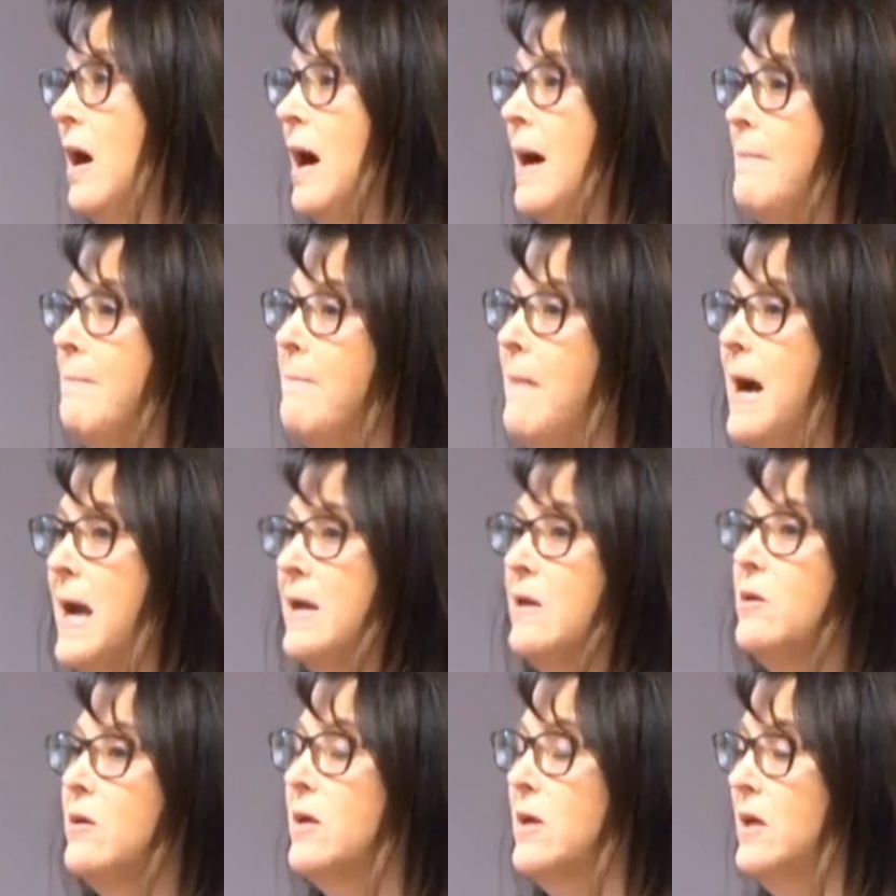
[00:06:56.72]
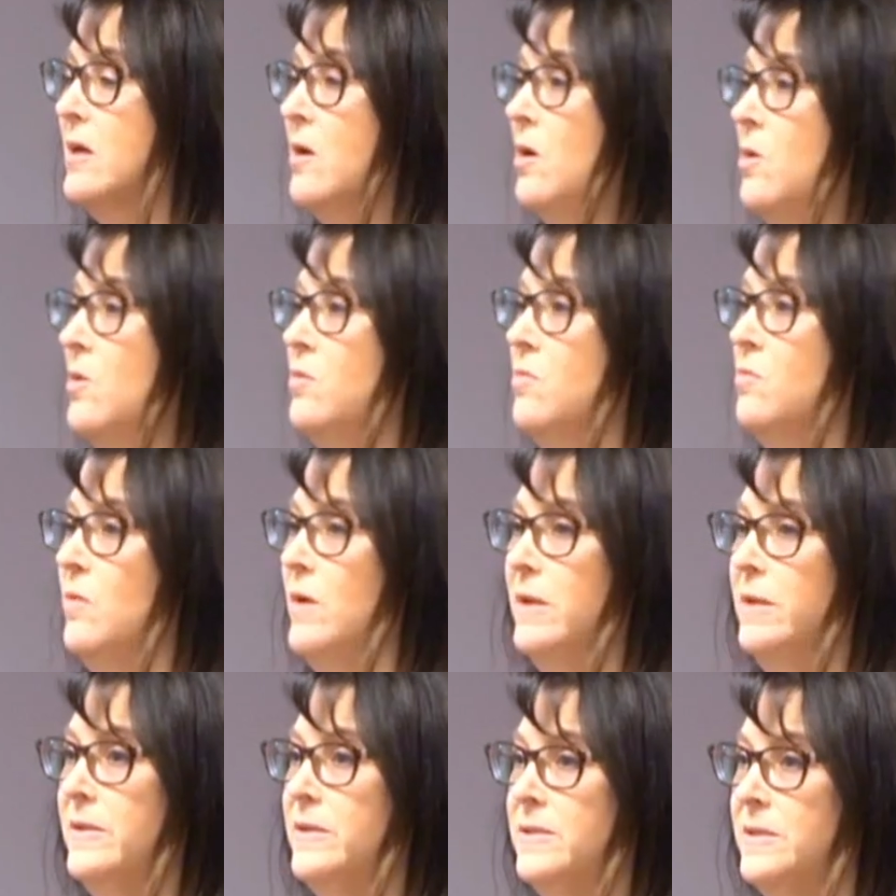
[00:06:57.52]
a minor can own
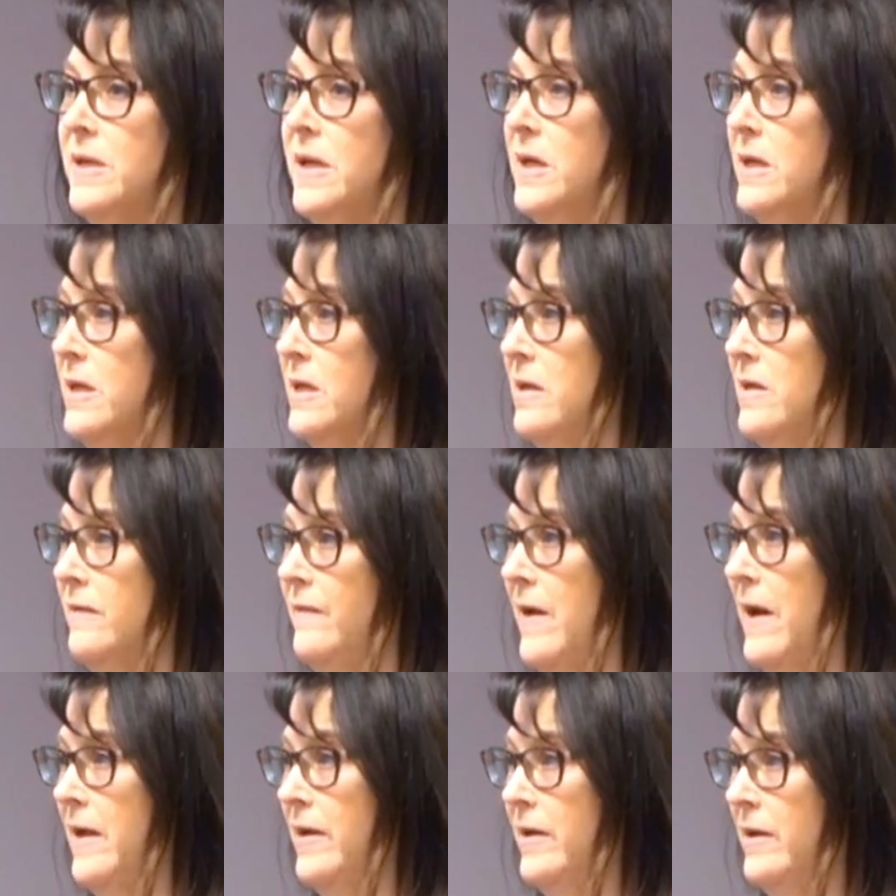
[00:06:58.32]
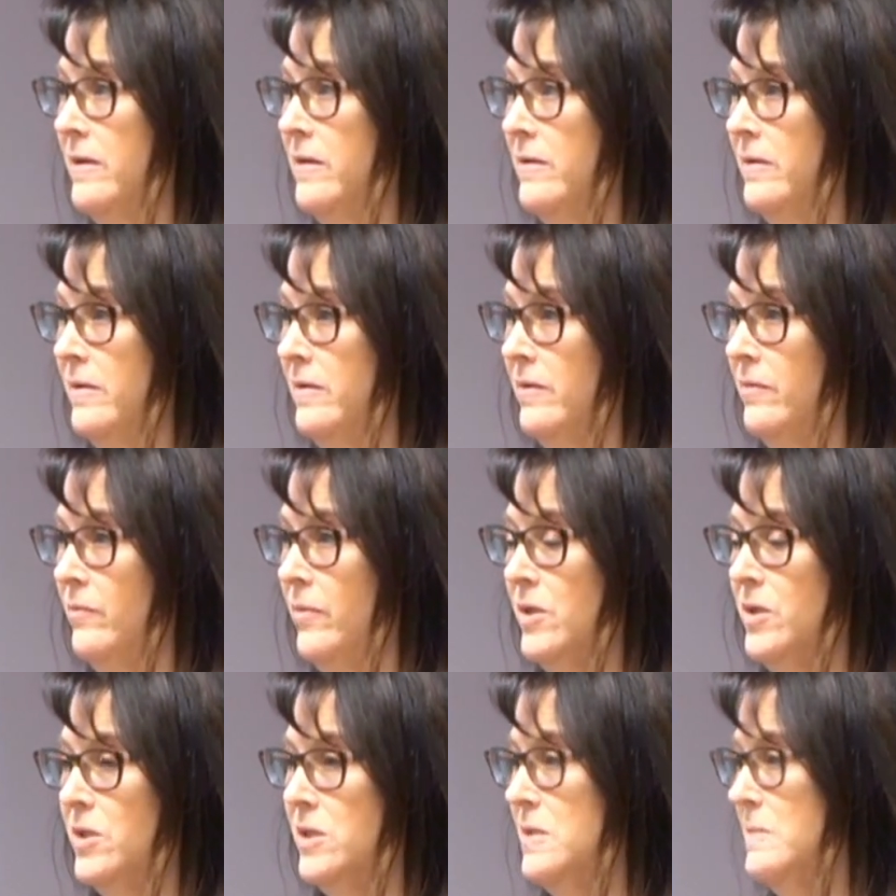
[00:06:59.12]
real estate in Nevada,
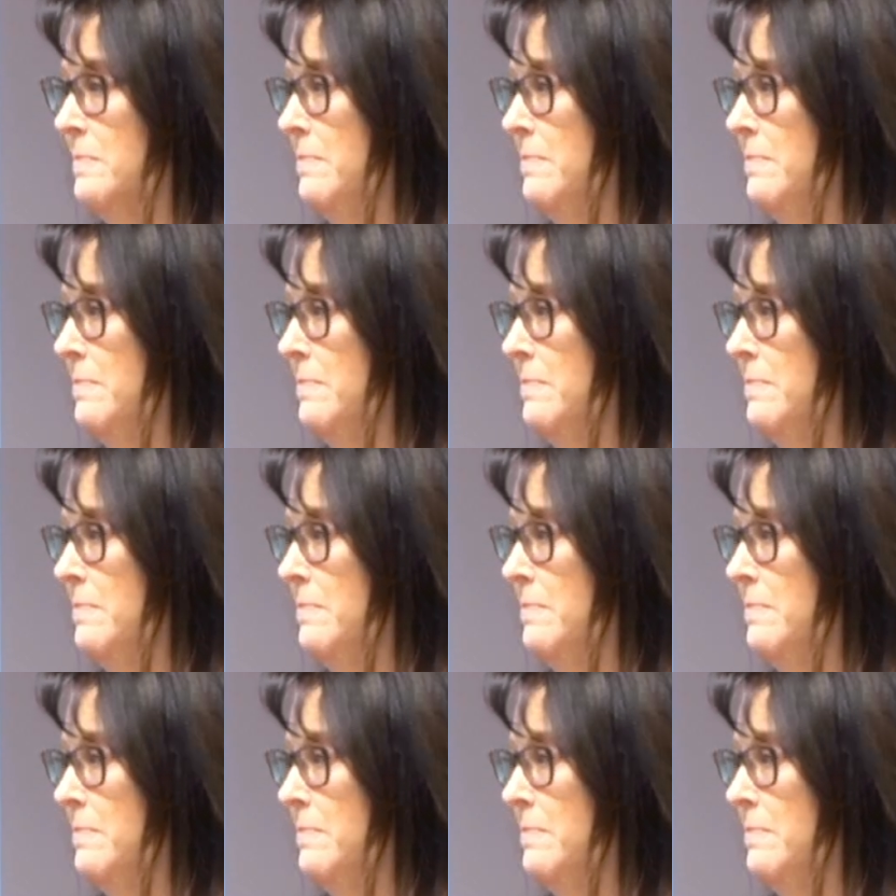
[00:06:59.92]
which is